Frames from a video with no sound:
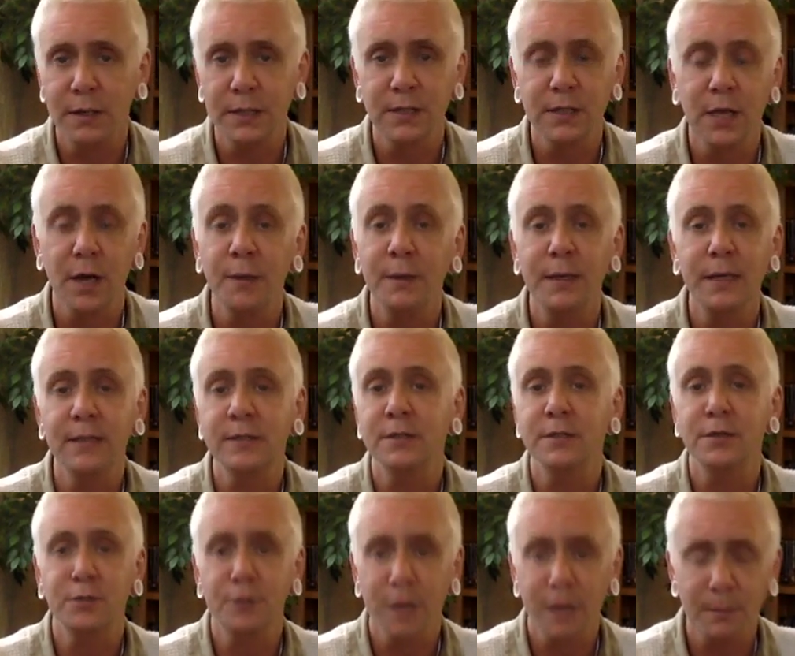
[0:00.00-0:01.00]
It's going
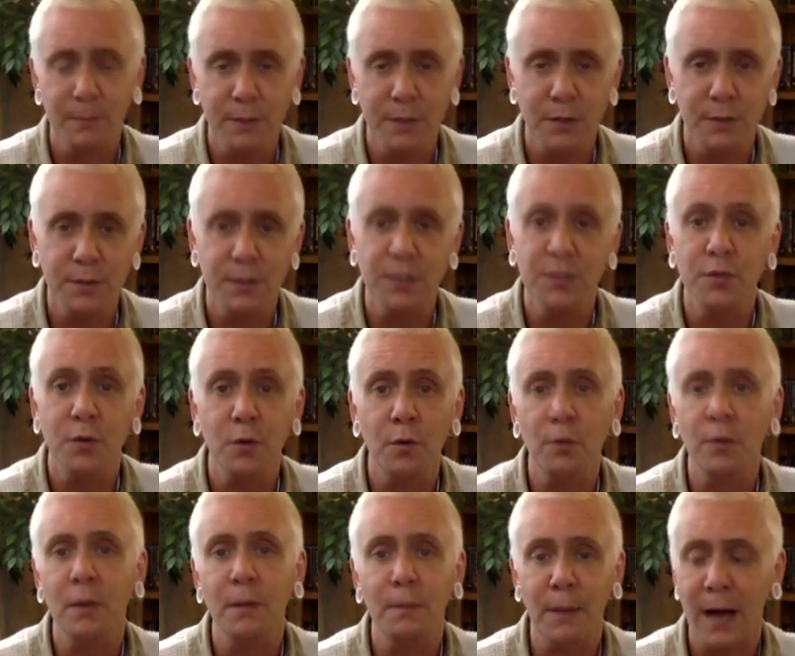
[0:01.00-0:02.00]
into treatments, which is
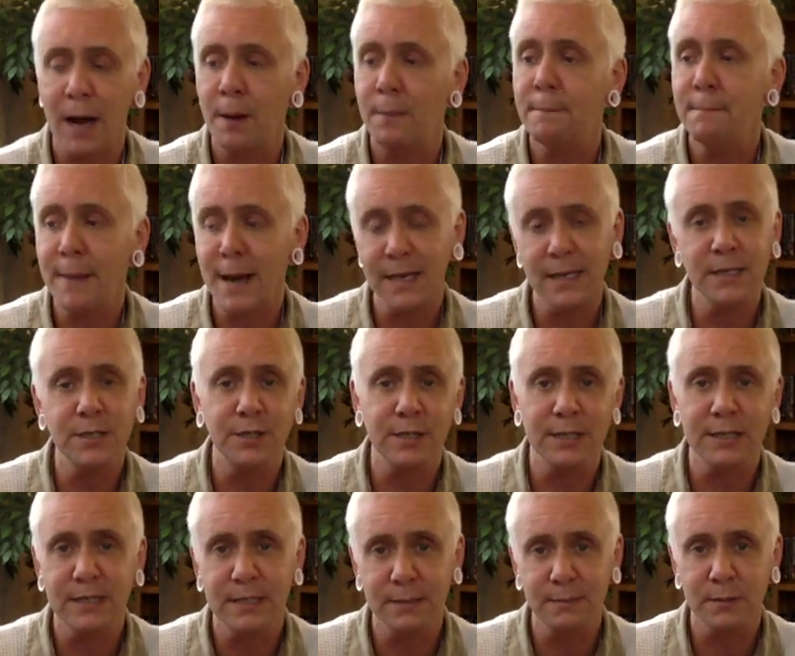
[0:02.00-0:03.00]
all about
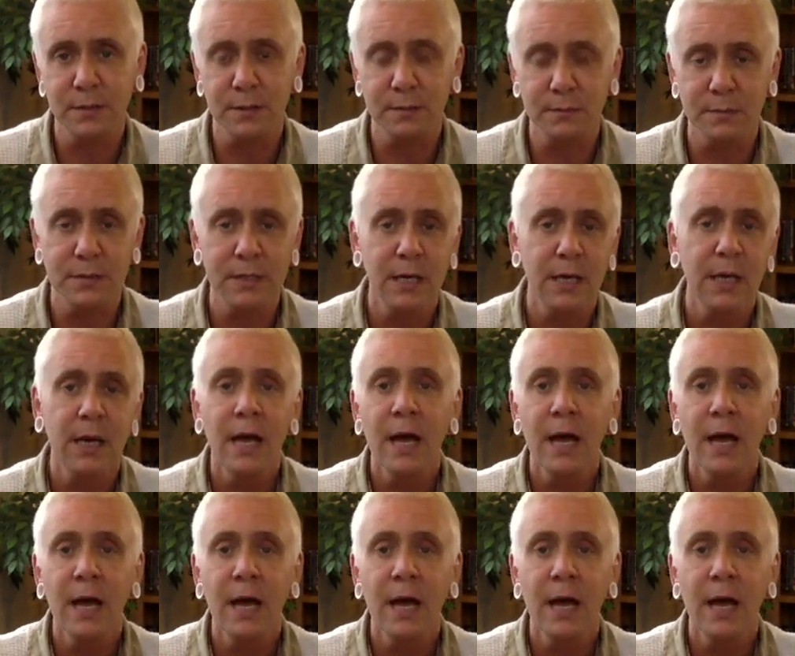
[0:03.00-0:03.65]
managing symptoms,